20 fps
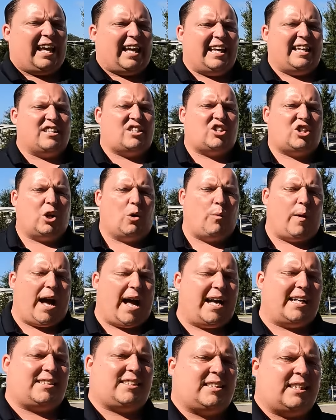East to
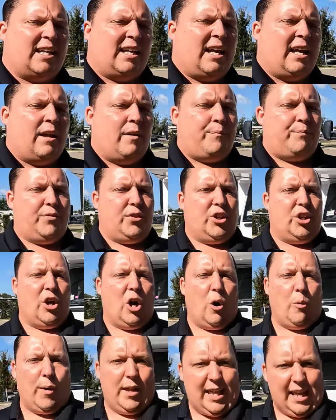West, you
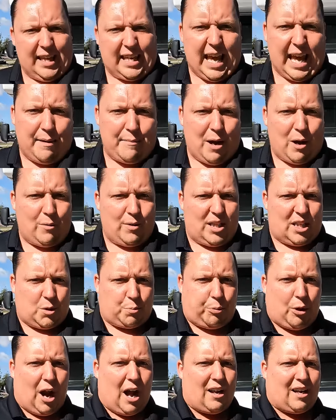know, when they came out with this
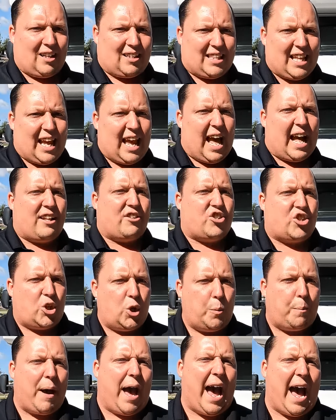product, they had
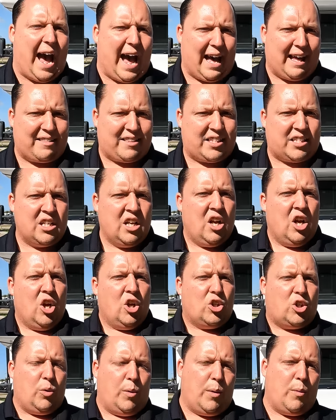two paths.
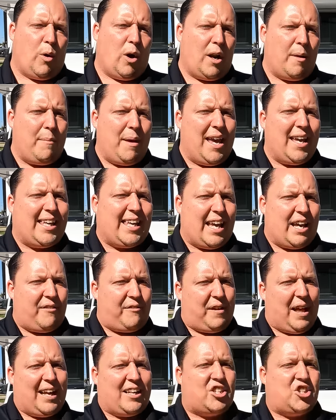Do we want to make it
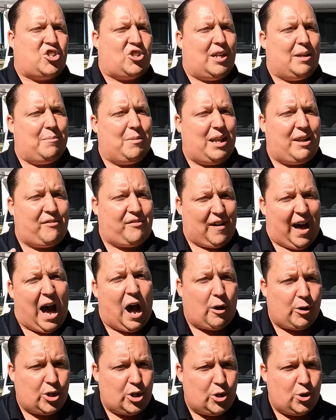extremely
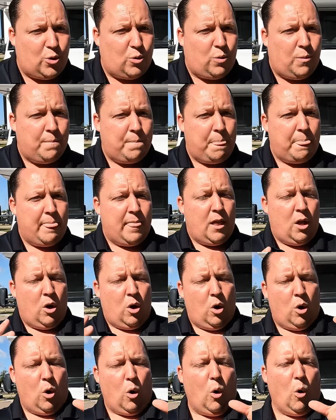value
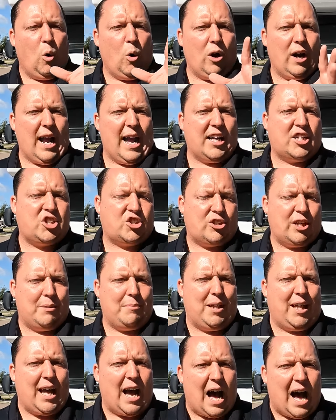or
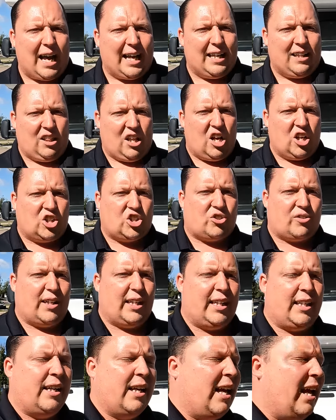extremely high in
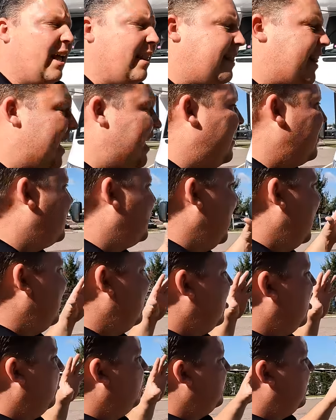luxury? They
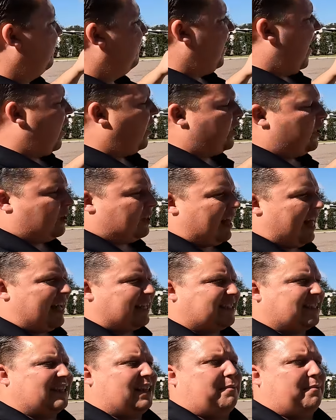decided to go with the value class.